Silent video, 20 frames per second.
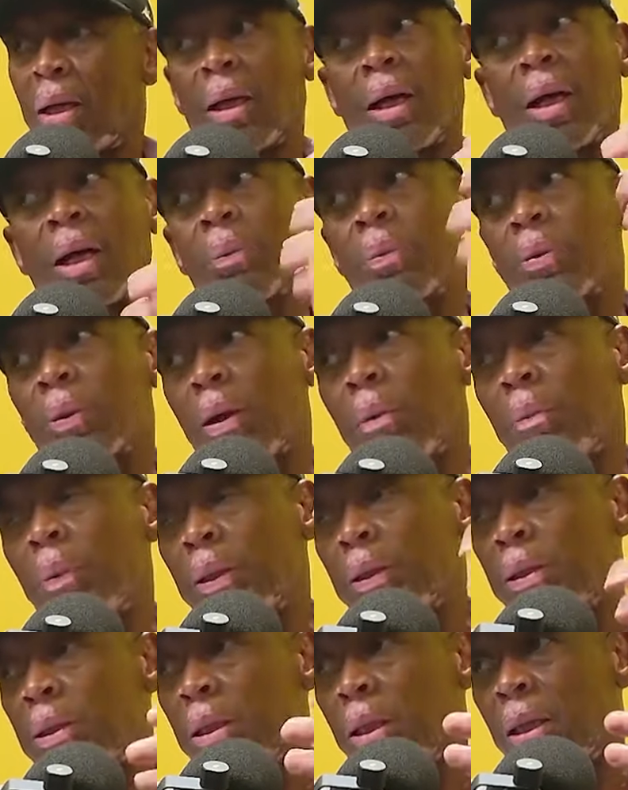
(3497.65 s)
up up
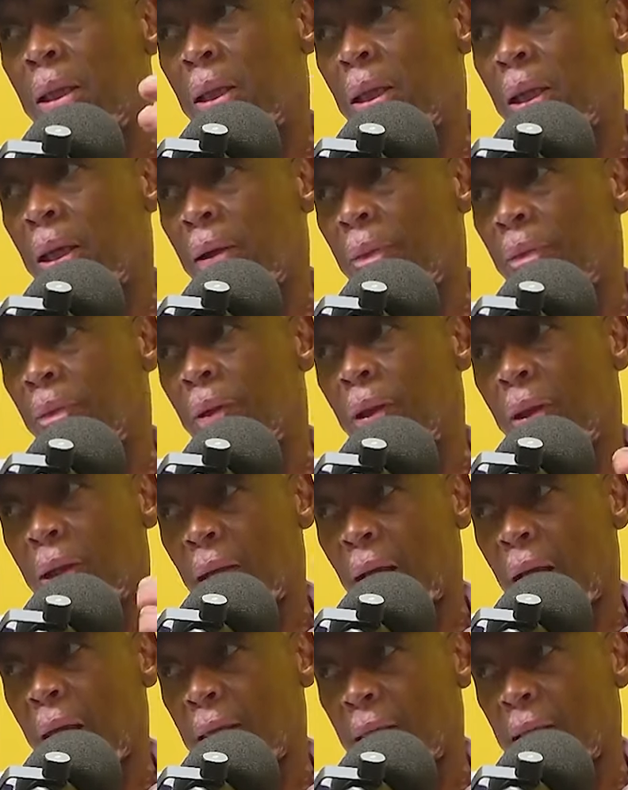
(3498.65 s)
until the uh,
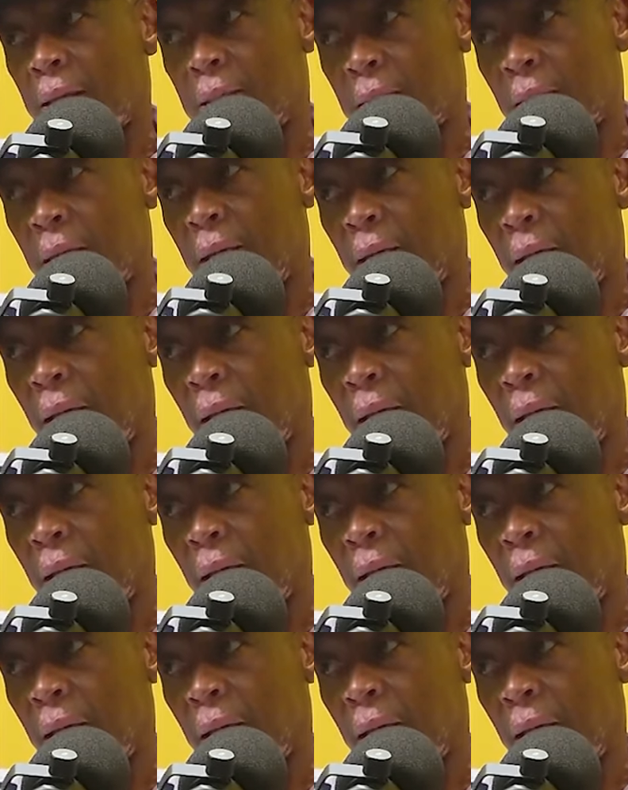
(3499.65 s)
ninth, tenth year.